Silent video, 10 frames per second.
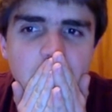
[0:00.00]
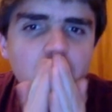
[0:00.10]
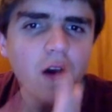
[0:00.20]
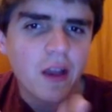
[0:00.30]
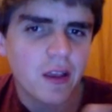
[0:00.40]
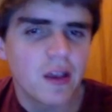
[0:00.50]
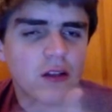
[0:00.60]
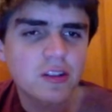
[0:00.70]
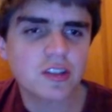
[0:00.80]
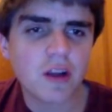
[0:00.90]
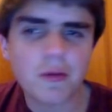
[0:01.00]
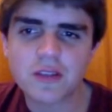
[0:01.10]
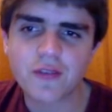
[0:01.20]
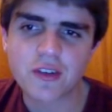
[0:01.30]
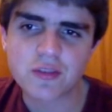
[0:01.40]
Okay, let's start with
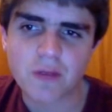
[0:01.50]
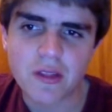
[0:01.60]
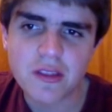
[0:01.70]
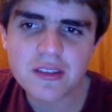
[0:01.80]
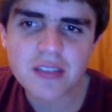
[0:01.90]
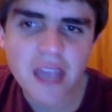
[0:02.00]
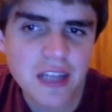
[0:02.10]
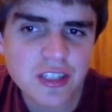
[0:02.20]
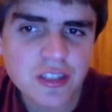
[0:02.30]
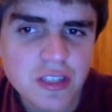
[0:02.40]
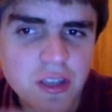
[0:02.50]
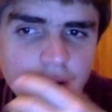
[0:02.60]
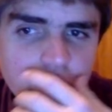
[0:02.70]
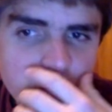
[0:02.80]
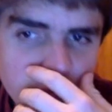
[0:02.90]
this first one. This
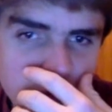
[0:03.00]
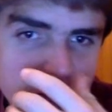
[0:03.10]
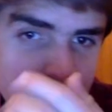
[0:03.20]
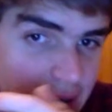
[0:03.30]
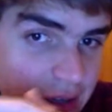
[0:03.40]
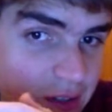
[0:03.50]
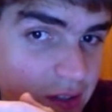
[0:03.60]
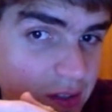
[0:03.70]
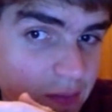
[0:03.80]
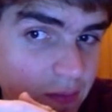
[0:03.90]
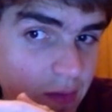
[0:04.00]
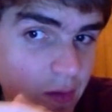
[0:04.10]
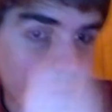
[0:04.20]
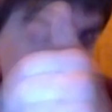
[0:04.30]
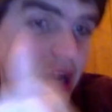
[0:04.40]
HCO3 minus
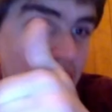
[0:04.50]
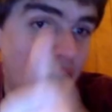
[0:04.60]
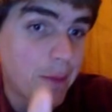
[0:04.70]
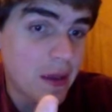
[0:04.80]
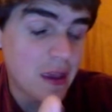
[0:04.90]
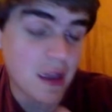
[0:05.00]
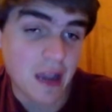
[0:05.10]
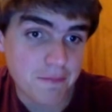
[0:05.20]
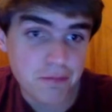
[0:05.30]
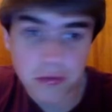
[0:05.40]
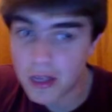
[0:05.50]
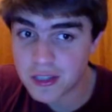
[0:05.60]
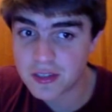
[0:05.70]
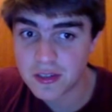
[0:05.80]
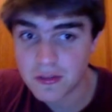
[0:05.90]
went up. It got a
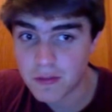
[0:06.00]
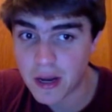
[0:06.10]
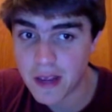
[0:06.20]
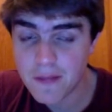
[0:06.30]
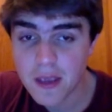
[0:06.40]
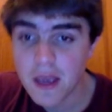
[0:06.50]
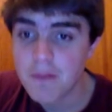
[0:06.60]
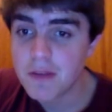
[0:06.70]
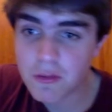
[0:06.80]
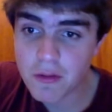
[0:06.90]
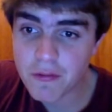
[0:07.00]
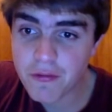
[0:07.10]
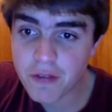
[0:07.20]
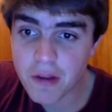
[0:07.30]
plus, right? Because it went from